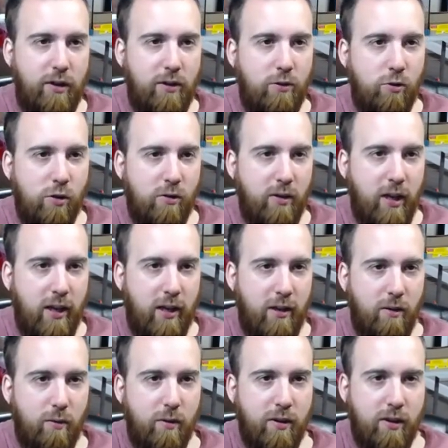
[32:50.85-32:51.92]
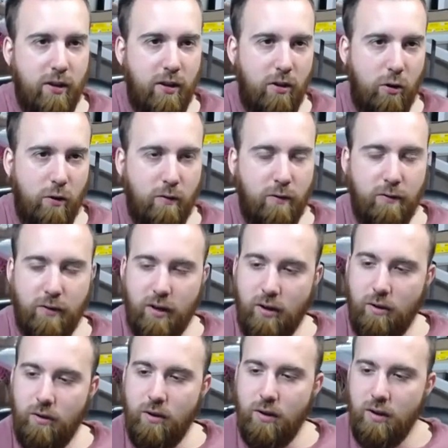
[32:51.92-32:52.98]
drill kit with the
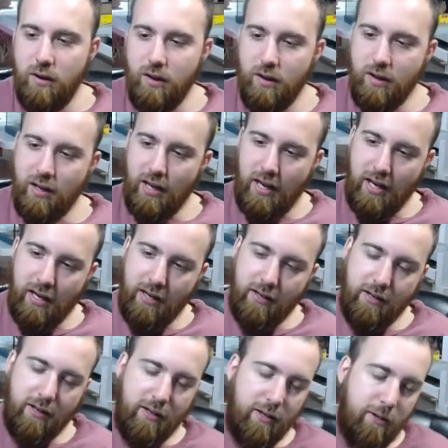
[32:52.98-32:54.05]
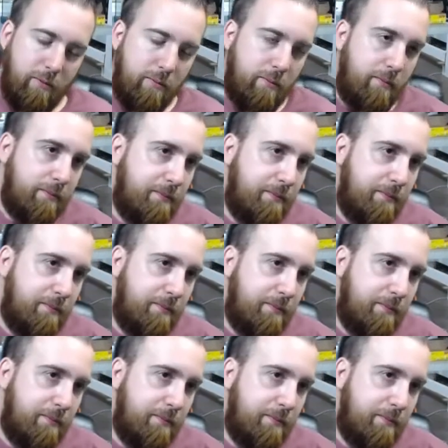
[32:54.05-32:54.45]
overflow, and um,